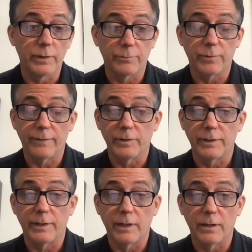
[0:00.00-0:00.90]
really
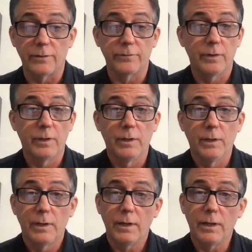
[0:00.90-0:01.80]
prevalent in ours.
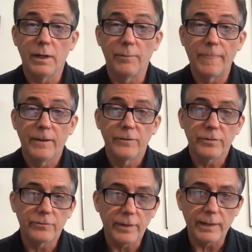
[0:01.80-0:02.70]

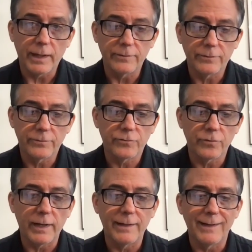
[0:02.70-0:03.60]
So I
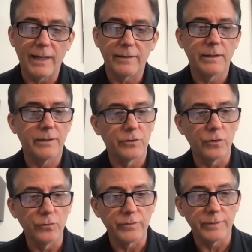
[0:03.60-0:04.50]
try not to get
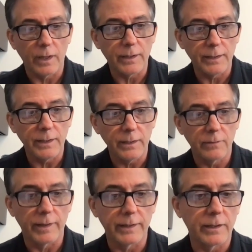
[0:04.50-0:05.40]
too stuck in
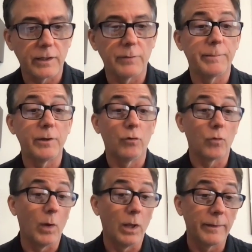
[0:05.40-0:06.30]
it. Like it could be
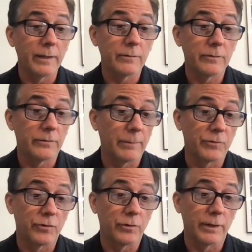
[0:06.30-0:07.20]
overwhelming. Just I'm
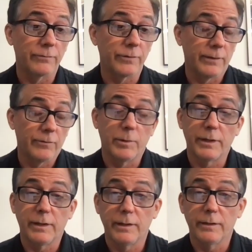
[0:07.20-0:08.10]
sure, like for
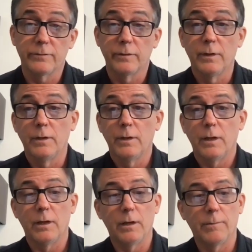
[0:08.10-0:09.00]
everybody, it is.
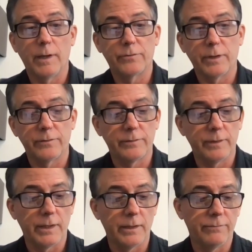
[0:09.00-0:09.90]
I try to
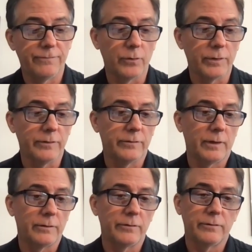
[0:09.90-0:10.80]
stay focused
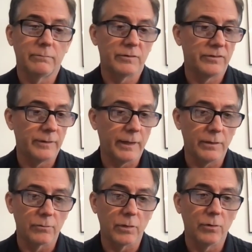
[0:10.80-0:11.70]
on just
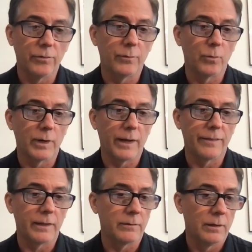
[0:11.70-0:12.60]
steady growth and where I
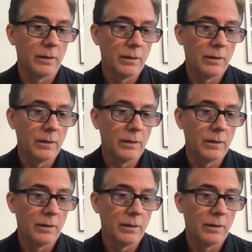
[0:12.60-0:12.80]
think